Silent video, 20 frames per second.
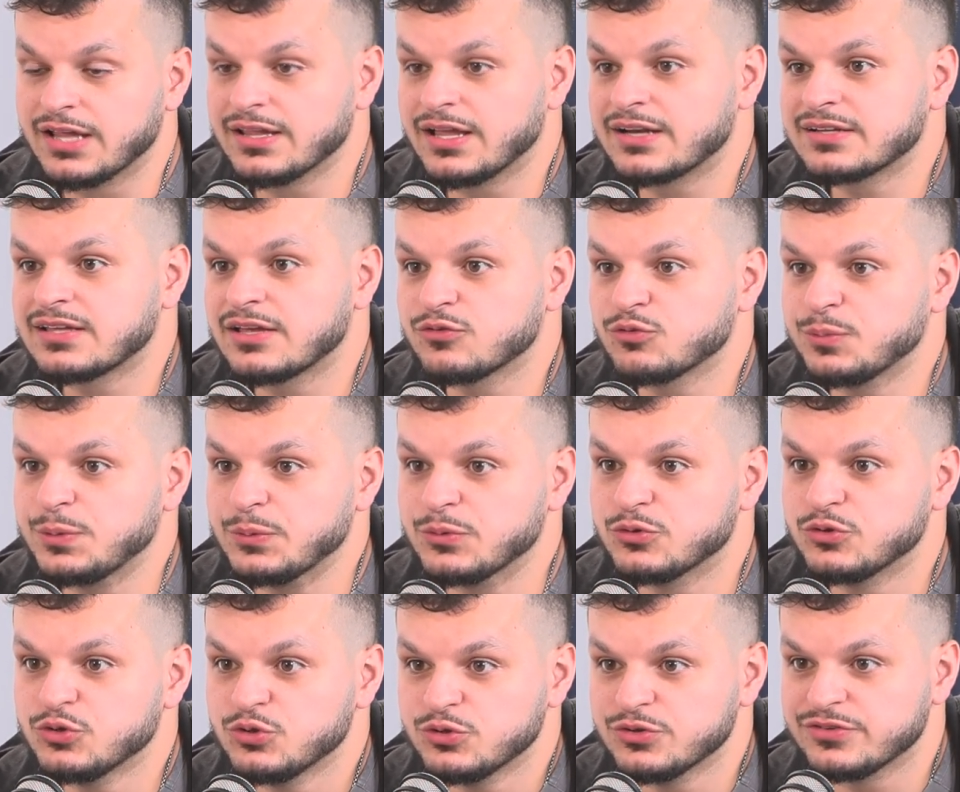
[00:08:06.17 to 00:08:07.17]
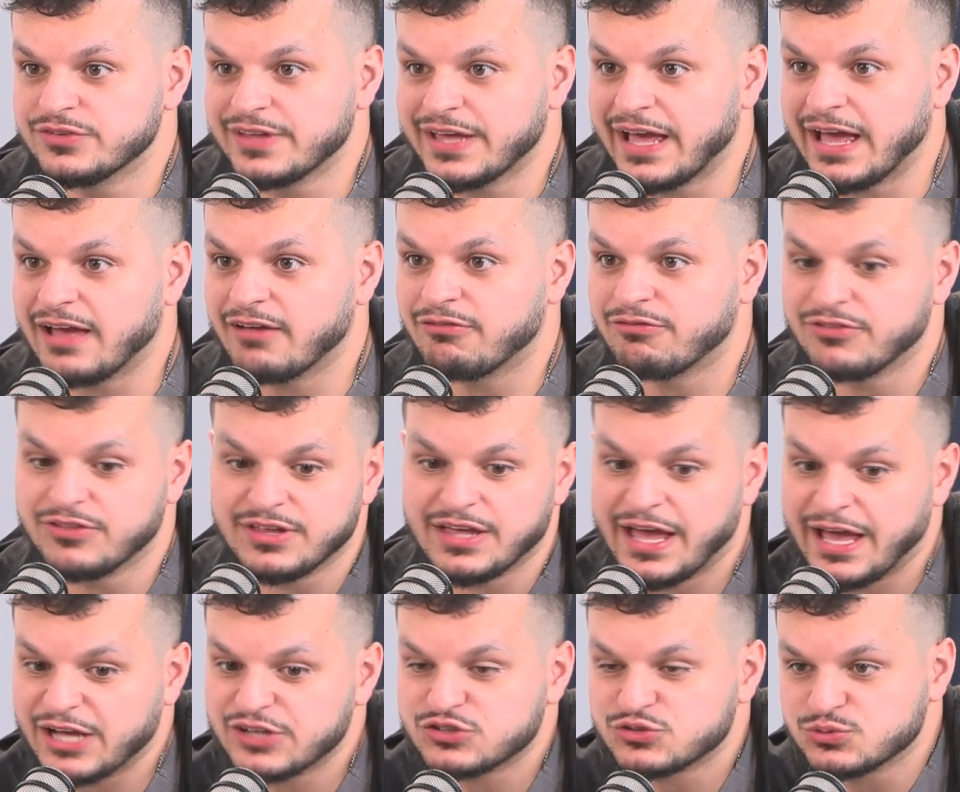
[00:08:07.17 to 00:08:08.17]
A lot of times what people do is they have the
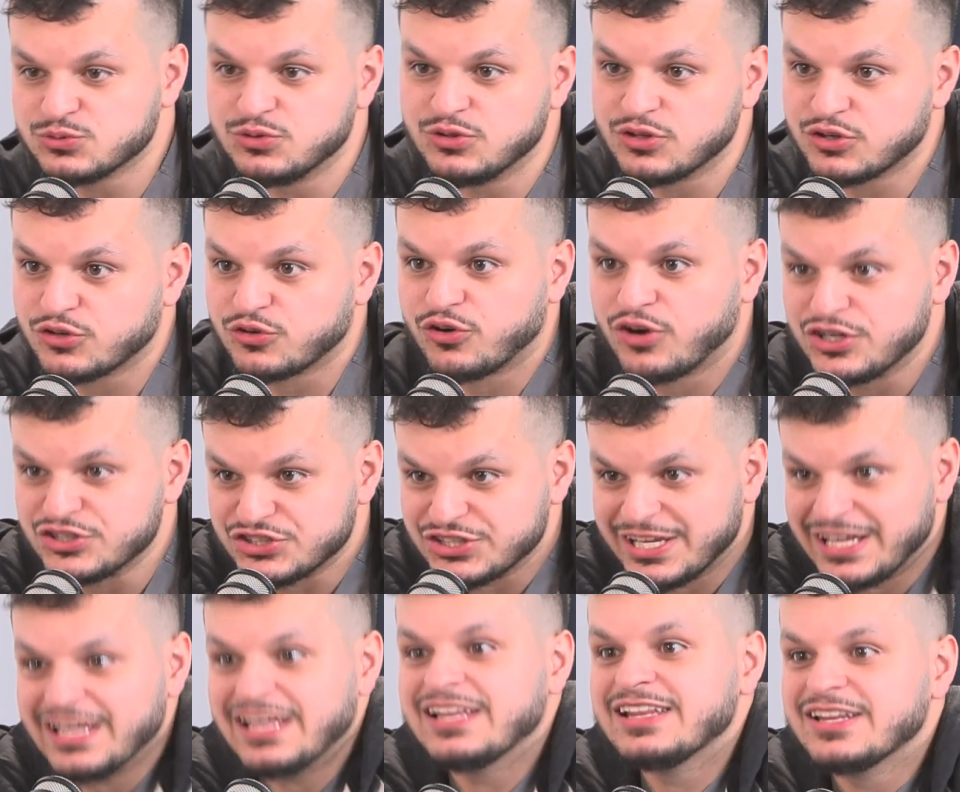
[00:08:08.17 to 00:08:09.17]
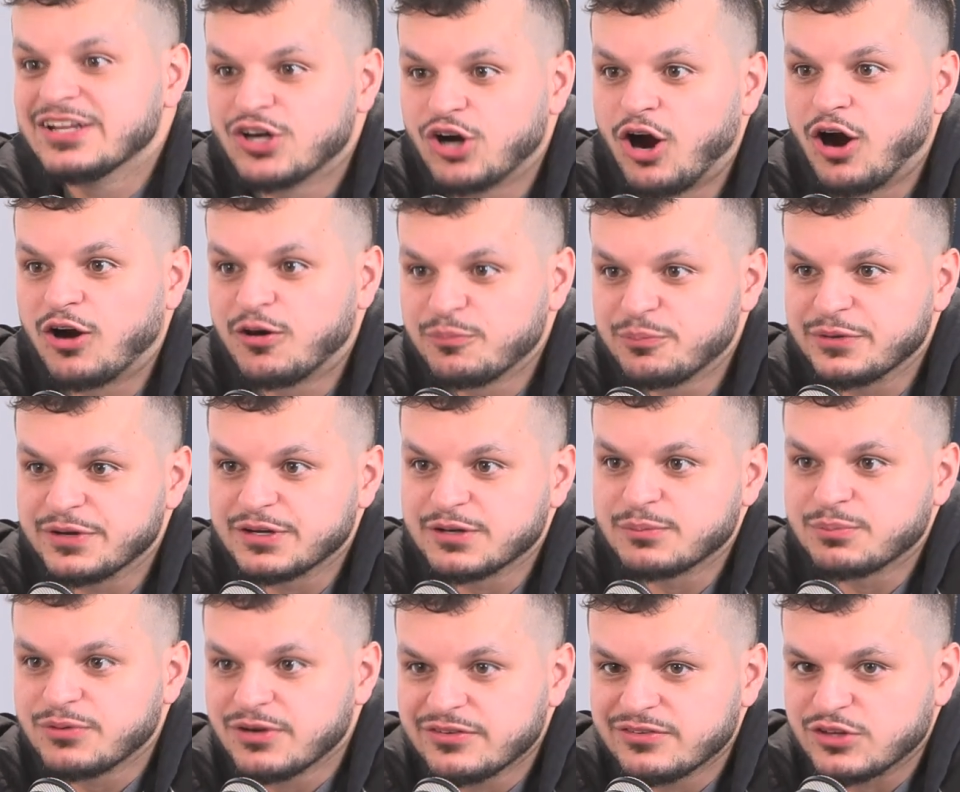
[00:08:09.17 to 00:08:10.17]
actual crutch in their armpit
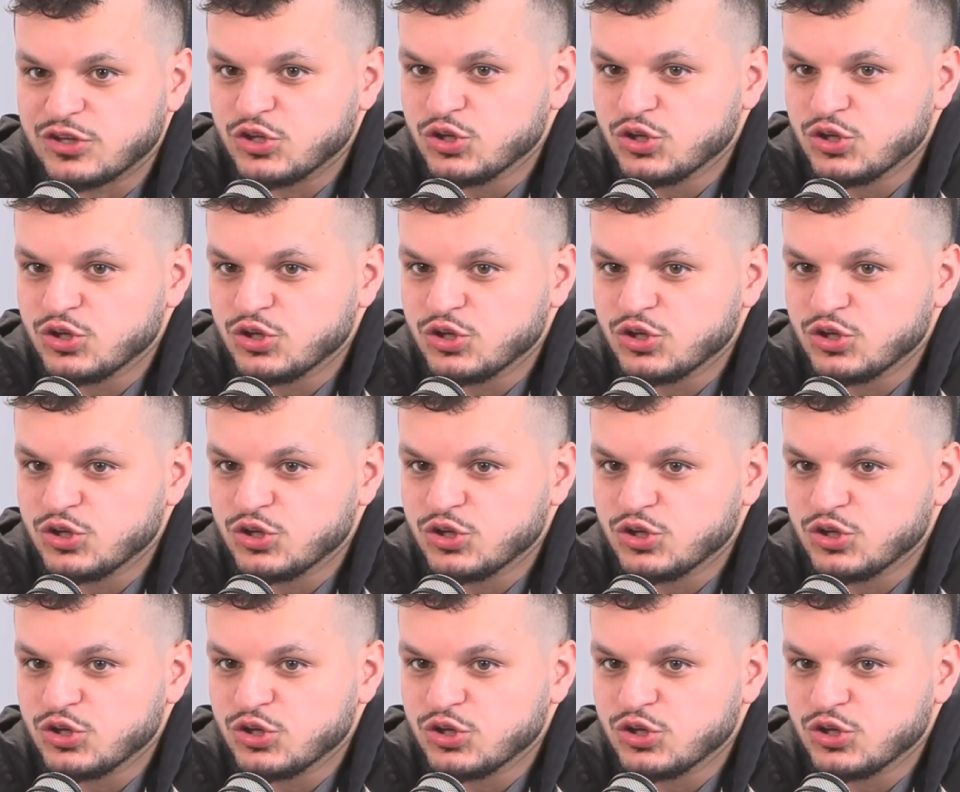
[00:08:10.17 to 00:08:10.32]
compressing.